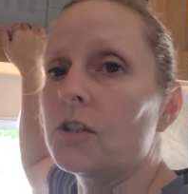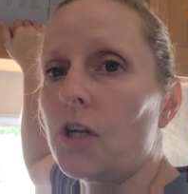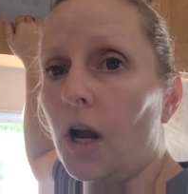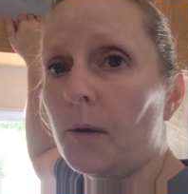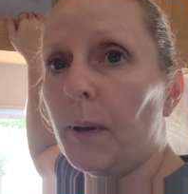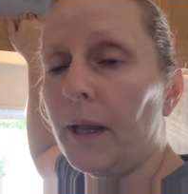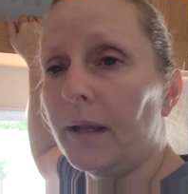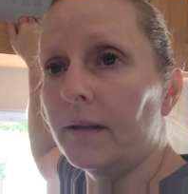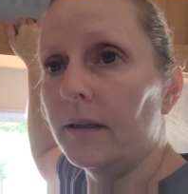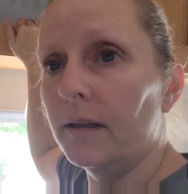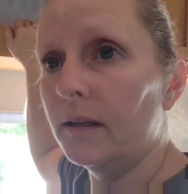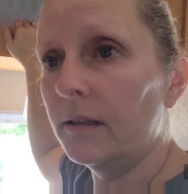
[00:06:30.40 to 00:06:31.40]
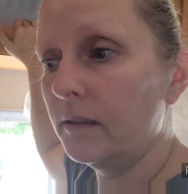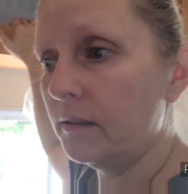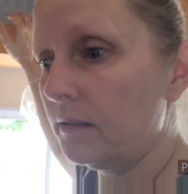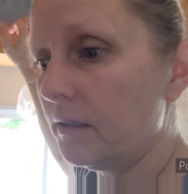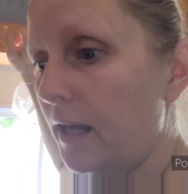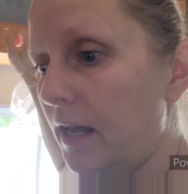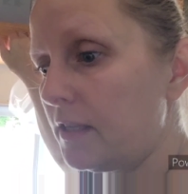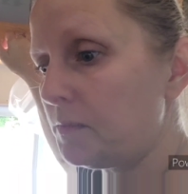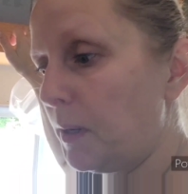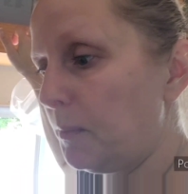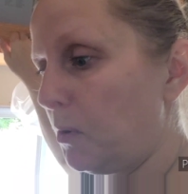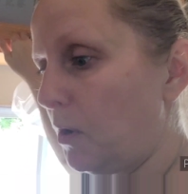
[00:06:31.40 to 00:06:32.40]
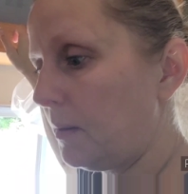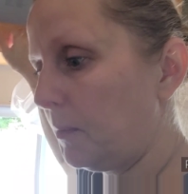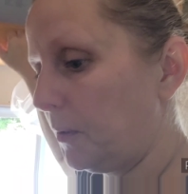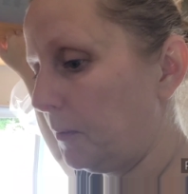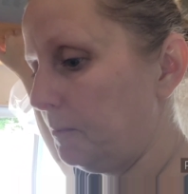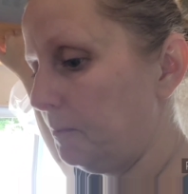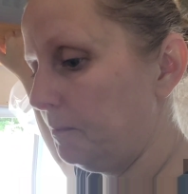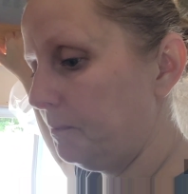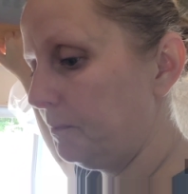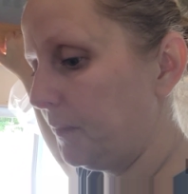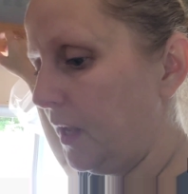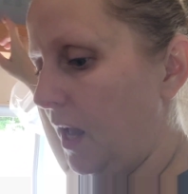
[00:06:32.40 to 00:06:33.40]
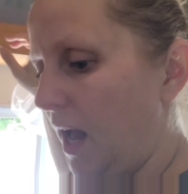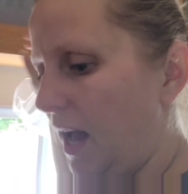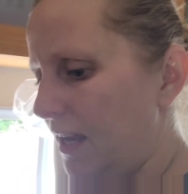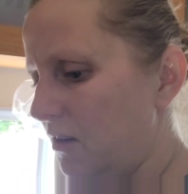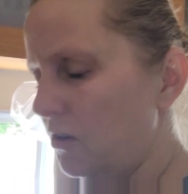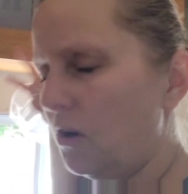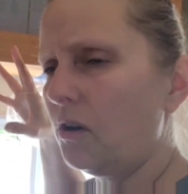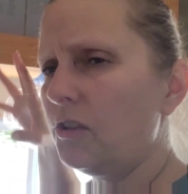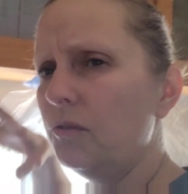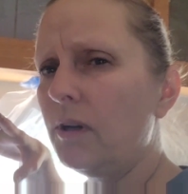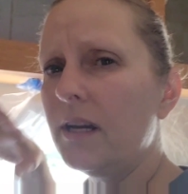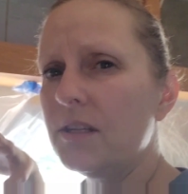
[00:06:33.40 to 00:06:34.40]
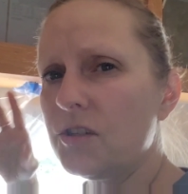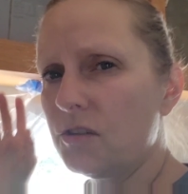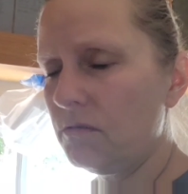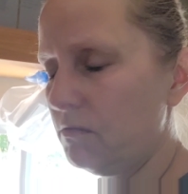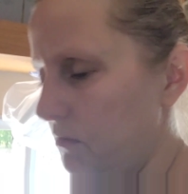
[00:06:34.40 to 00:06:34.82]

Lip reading: chalk paint as my primer. I don't know, you guys,